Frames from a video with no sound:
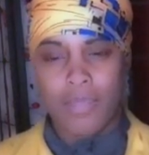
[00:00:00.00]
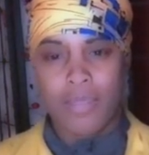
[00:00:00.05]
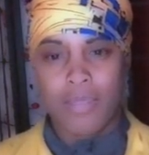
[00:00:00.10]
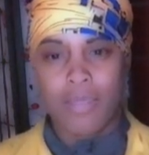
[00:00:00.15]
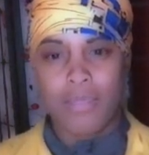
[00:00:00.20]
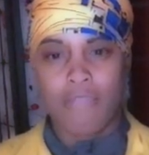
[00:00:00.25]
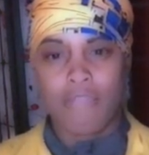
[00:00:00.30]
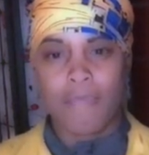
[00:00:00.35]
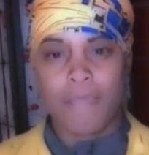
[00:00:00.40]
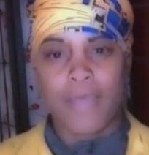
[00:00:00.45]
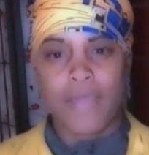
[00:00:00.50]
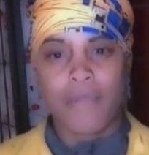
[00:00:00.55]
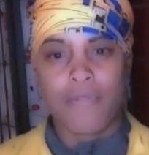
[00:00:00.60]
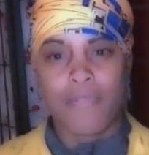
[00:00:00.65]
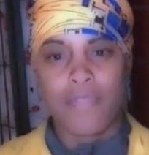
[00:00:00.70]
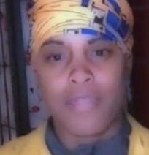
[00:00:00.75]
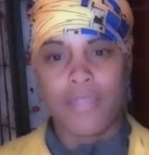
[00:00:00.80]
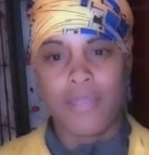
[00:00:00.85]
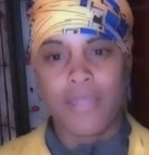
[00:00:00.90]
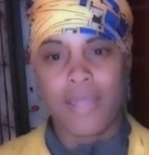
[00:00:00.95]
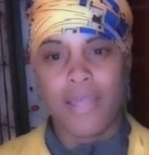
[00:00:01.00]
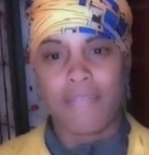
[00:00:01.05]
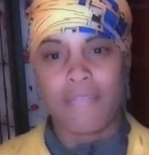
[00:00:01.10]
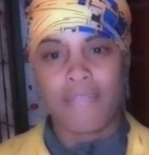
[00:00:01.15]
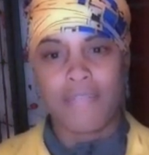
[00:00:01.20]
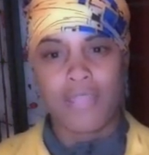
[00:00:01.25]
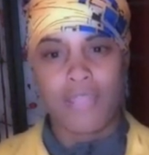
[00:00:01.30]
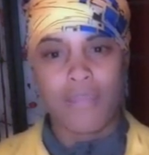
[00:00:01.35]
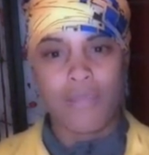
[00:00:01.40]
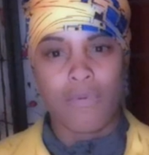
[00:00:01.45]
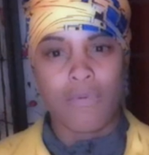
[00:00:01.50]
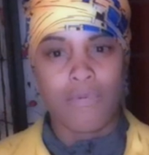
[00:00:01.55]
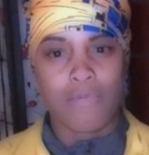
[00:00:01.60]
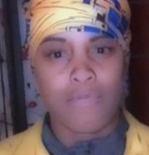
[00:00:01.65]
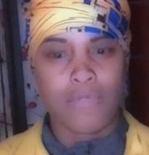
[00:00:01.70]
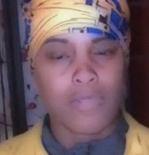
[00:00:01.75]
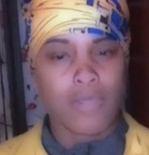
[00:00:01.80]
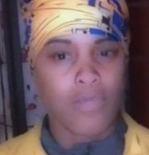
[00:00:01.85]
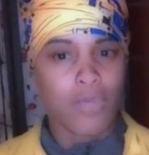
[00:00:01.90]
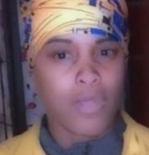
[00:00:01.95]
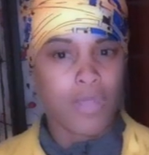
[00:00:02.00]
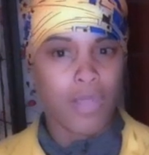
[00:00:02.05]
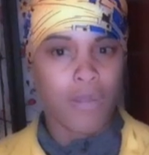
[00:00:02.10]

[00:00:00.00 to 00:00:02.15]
is better than not seeing someone at